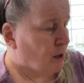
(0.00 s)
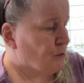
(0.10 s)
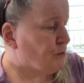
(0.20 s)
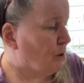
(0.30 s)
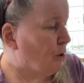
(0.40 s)

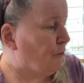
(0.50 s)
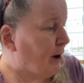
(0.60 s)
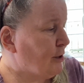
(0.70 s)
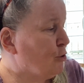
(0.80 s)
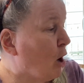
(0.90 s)
So if
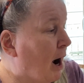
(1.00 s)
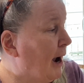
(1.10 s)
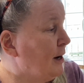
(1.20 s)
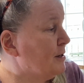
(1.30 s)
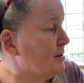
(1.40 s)
I
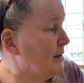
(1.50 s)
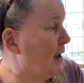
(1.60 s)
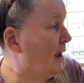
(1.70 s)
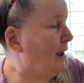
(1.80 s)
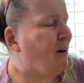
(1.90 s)
try to say,